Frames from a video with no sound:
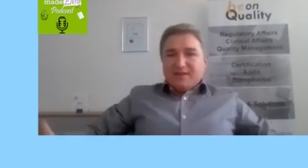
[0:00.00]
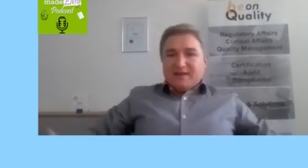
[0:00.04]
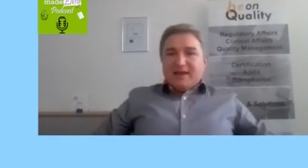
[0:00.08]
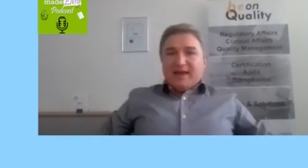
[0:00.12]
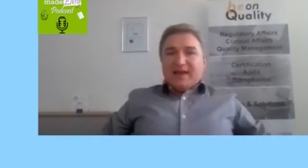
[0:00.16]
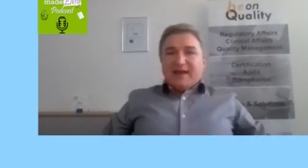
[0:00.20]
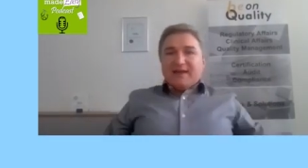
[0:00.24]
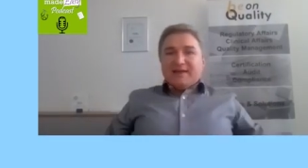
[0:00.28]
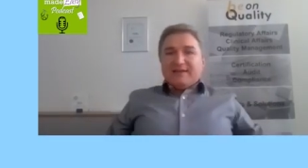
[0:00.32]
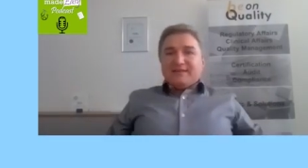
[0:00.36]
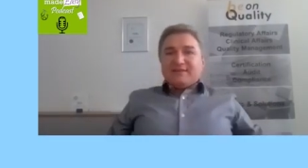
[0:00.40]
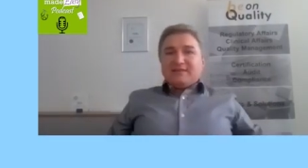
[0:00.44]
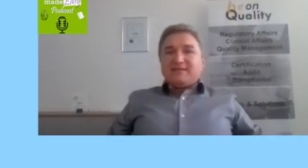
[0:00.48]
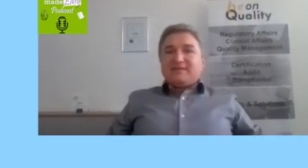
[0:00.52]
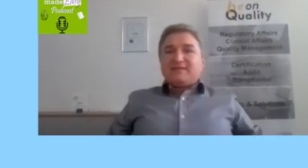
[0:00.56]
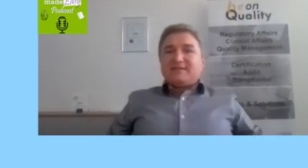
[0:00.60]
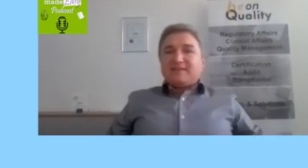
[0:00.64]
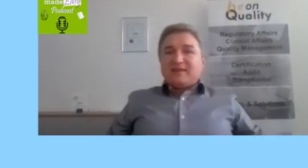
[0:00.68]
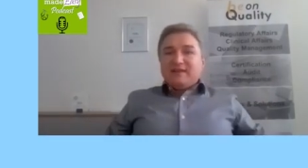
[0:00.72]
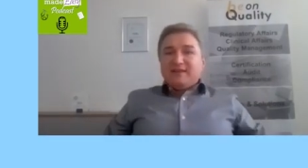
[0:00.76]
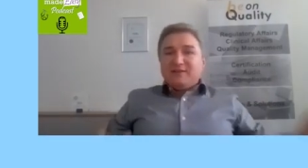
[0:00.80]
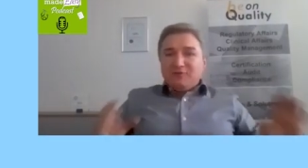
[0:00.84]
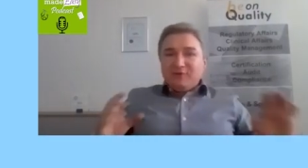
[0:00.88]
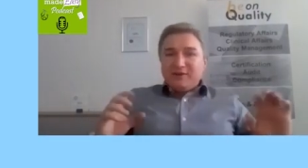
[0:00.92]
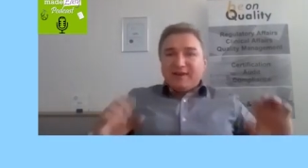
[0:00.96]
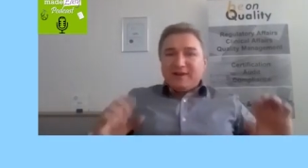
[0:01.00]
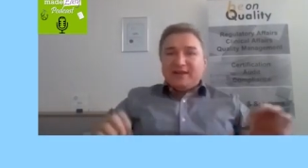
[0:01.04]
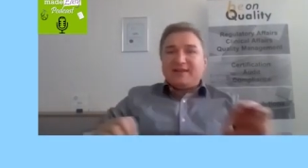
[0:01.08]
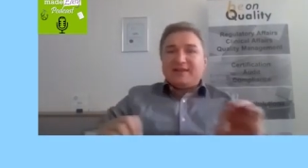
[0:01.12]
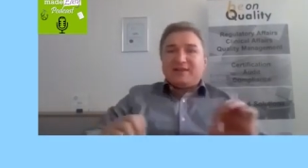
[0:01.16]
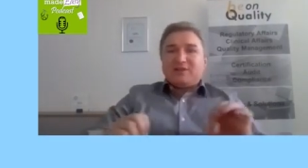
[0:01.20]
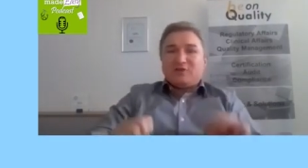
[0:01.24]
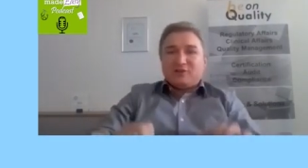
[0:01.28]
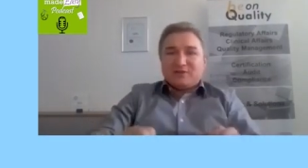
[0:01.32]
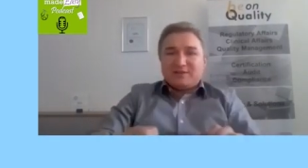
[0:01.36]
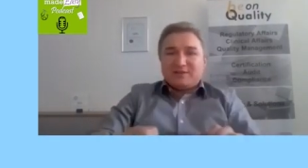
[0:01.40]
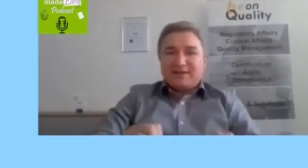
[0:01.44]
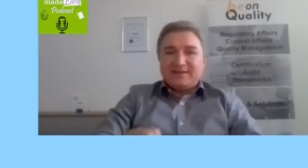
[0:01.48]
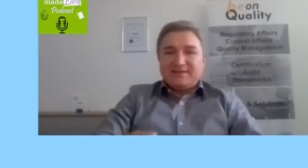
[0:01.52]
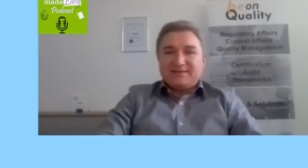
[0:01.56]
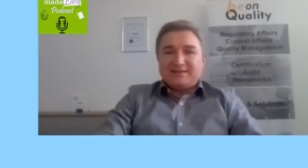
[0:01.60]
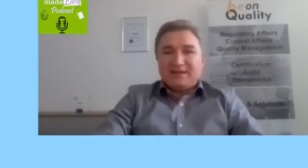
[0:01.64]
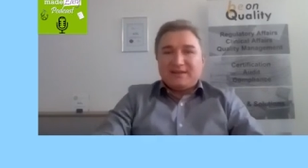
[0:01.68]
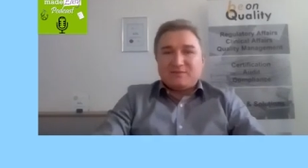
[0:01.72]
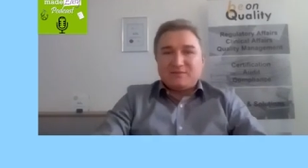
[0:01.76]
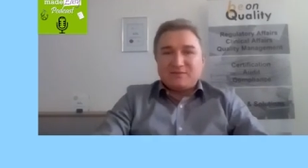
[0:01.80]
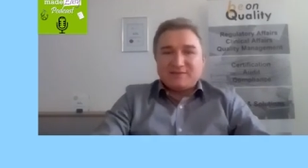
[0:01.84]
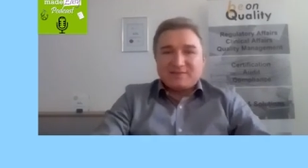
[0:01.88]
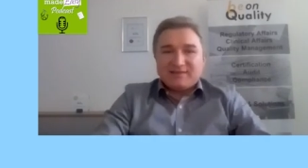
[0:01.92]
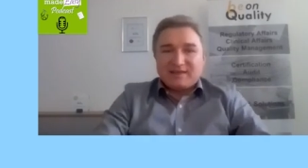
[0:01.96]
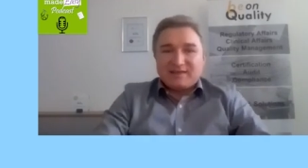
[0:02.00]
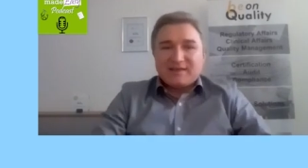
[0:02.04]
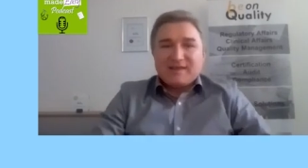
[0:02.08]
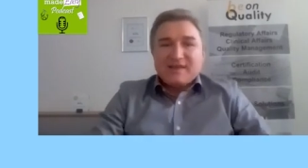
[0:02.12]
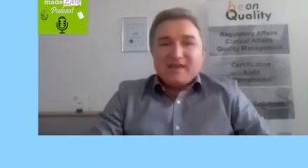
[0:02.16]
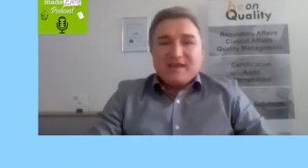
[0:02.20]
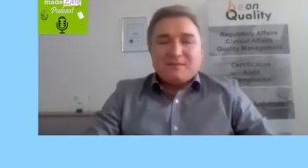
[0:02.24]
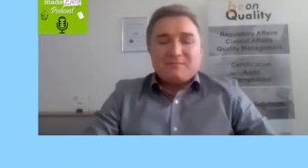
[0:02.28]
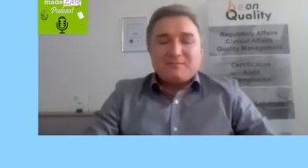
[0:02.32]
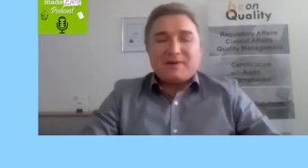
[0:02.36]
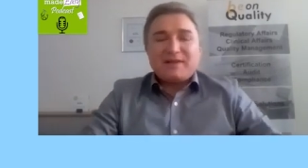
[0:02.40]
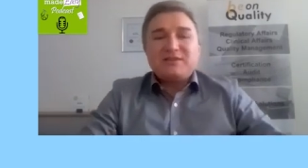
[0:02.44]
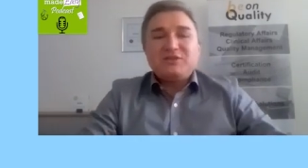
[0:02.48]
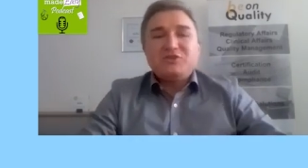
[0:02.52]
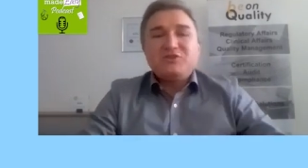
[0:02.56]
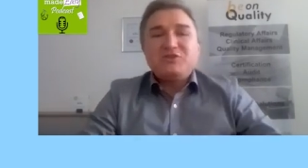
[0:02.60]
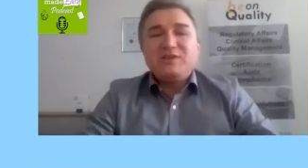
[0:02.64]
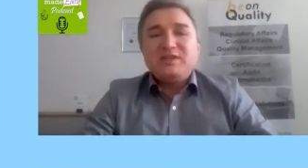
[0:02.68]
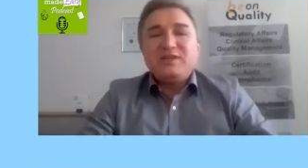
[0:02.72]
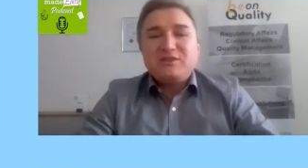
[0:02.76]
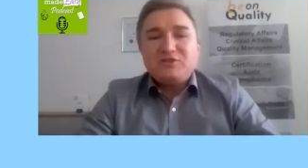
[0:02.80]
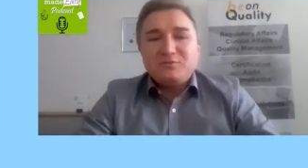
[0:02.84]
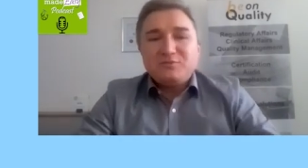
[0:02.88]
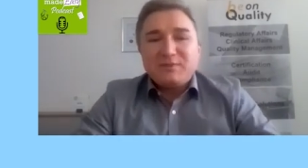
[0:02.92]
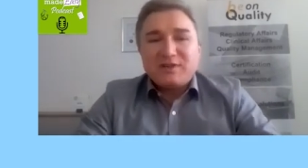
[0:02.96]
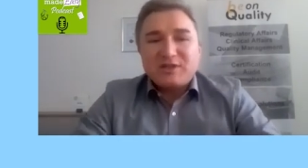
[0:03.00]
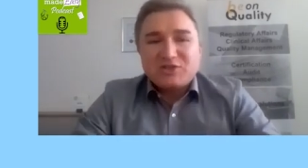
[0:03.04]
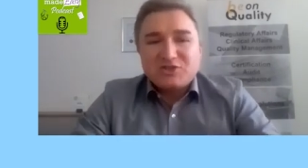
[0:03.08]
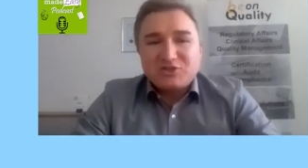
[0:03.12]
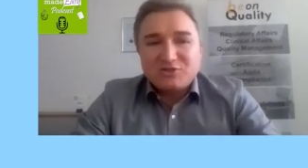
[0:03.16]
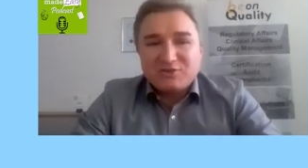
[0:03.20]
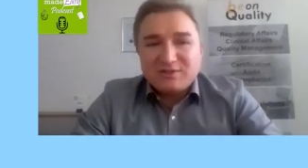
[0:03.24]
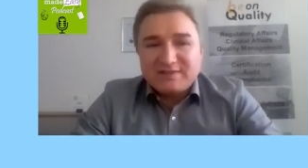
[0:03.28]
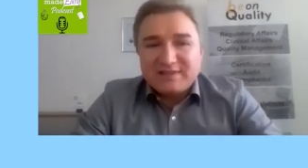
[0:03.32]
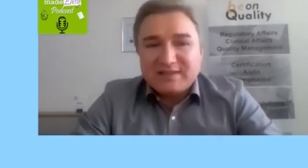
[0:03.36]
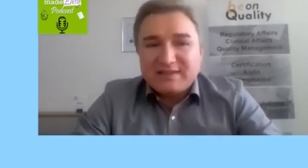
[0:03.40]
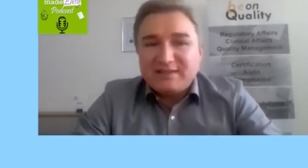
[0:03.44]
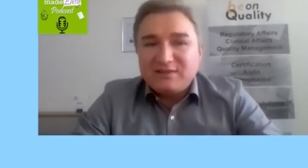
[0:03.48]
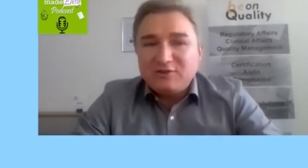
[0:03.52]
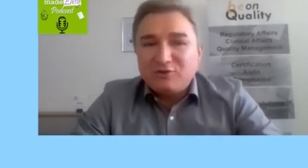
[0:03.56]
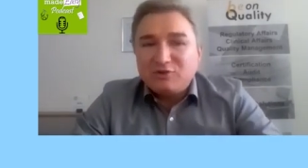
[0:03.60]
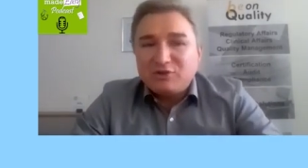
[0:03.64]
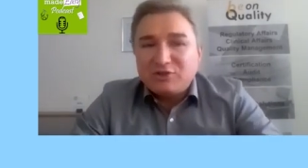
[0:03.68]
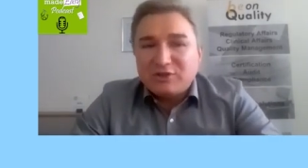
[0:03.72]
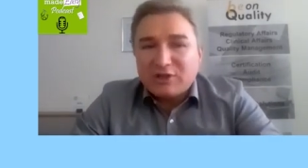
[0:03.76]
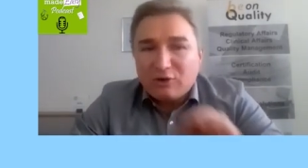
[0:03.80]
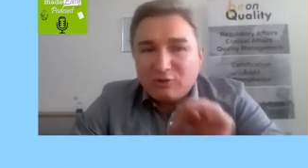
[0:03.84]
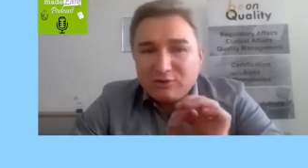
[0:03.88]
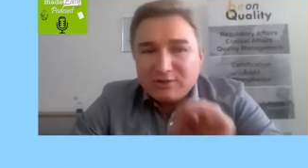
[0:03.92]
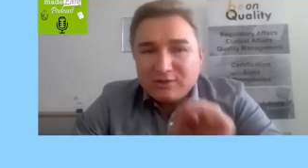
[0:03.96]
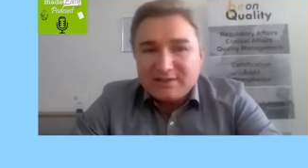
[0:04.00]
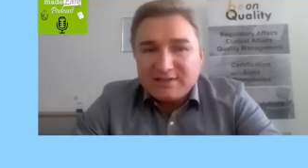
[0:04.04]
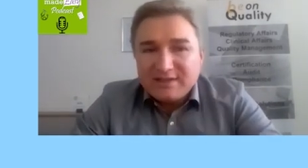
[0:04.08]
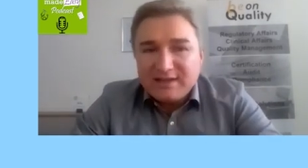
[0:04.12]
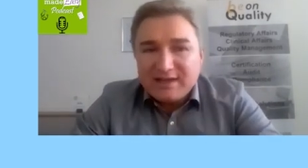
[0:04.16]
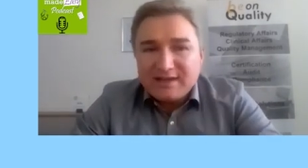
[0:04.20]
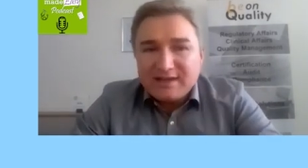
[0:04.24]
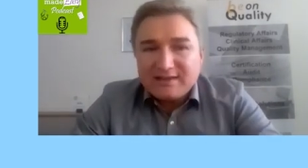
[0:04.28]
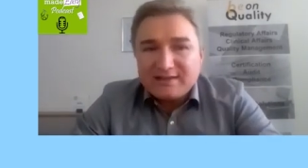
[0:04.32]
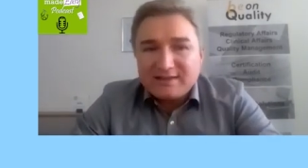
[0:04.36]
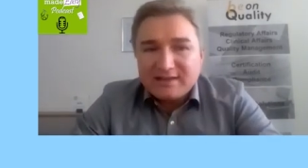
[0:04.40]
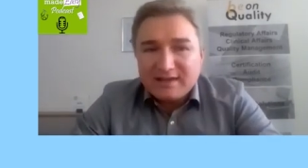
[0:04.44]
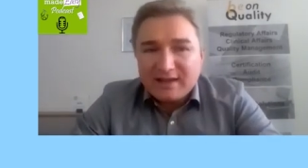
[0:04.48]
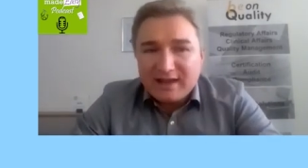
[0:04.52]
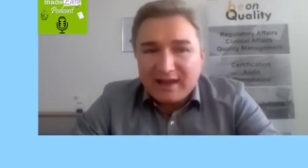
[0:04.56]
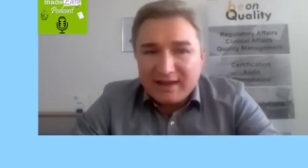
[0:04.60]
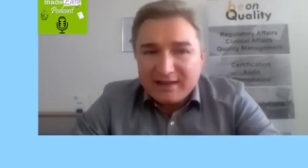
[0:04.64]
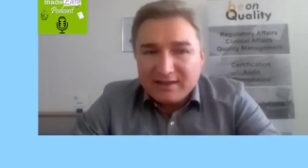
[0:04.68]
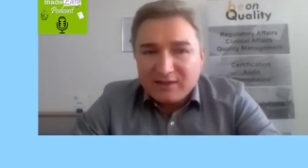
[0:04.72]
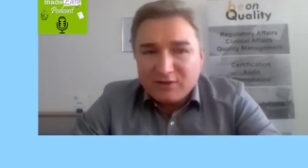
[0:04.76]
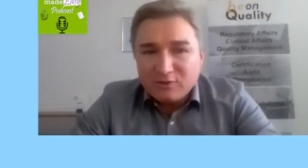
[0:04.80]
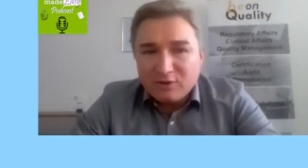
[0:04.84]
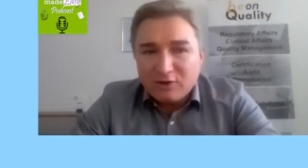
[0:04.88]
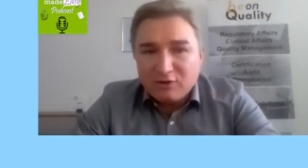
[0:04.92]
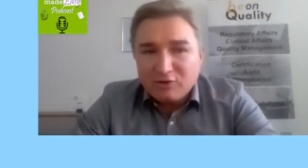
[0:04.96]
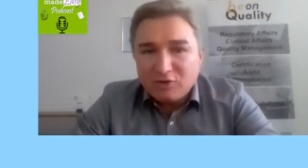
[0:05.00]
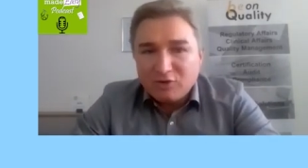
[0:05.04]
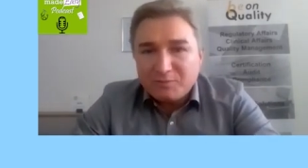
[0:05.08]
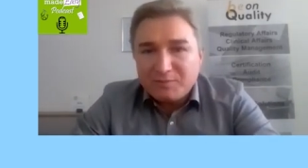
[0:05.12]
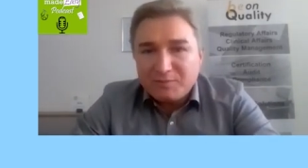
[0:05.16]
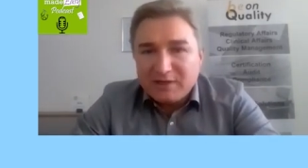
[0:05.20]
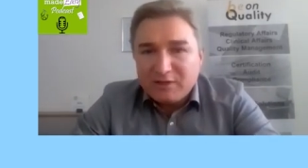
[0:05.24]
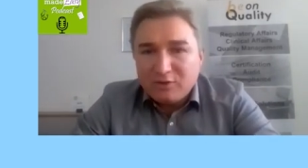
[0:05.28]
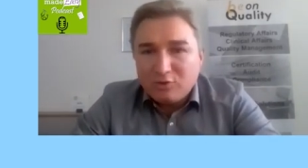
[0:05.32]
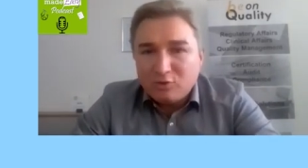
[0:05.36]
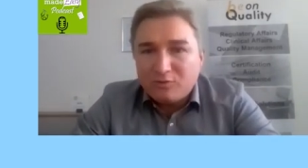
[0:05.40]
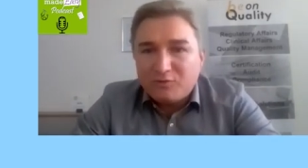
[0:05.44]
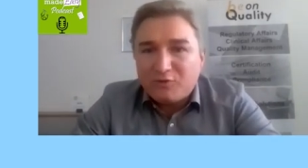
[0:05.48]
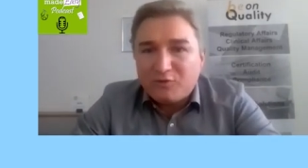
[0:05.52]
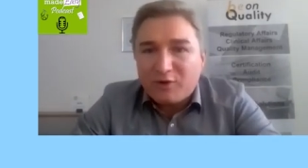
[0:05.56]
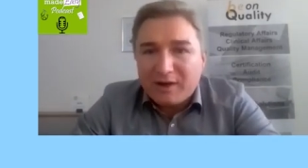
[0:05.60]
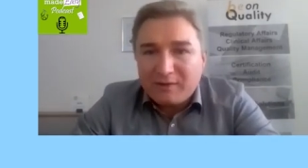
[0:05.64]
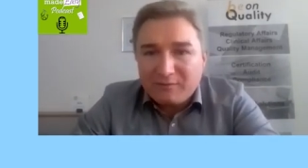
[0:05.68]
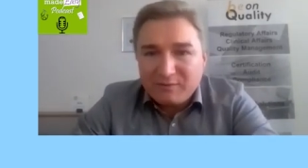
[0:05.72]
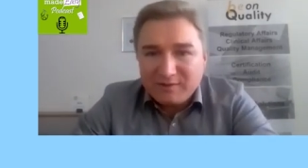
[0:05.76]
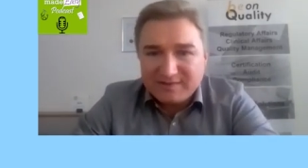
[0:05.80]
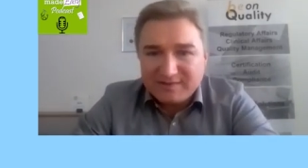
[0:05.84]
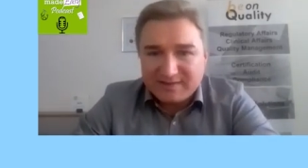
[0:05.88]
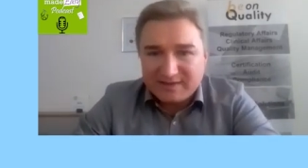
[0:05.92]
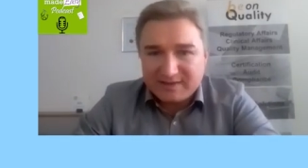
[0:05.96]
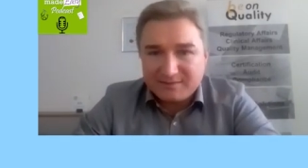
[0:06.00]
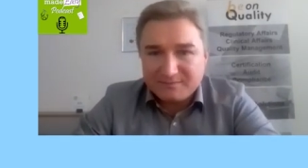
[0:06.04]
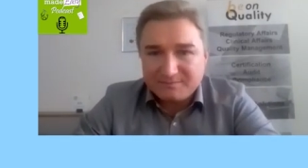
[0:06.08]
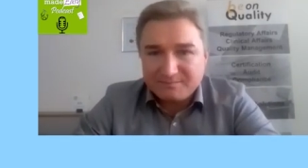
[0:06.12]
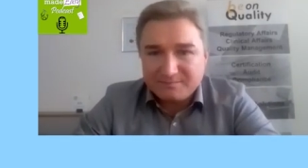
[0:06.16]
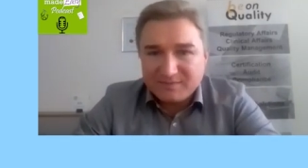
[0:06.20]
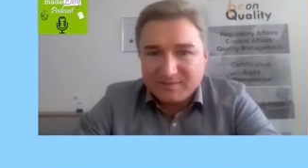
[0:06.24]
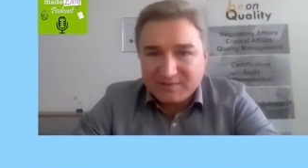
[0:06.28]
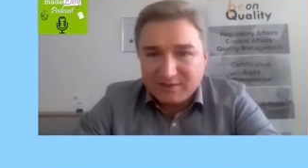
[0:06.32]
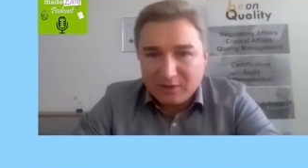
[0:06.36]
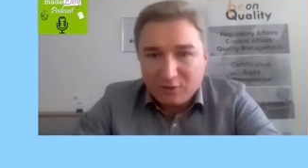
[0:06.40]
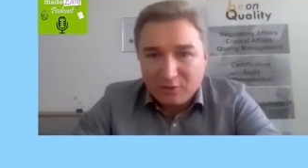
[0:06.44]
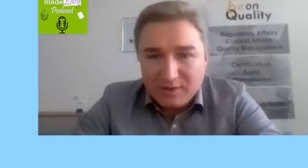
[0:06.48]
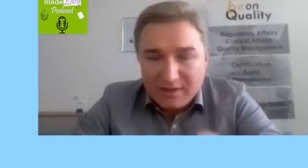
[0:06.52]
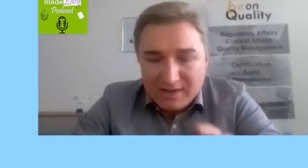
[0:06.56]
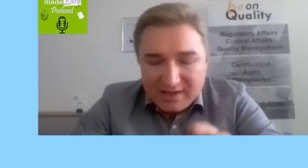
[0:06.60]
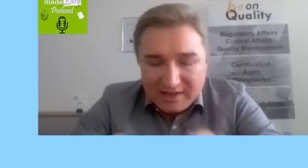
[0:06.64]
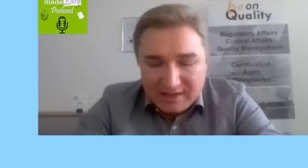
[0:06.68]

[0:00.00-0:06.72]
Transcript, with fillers: And it really contains everything. But you need to make sure that you don't need I Q, O Q, P Q for everything. So yeah.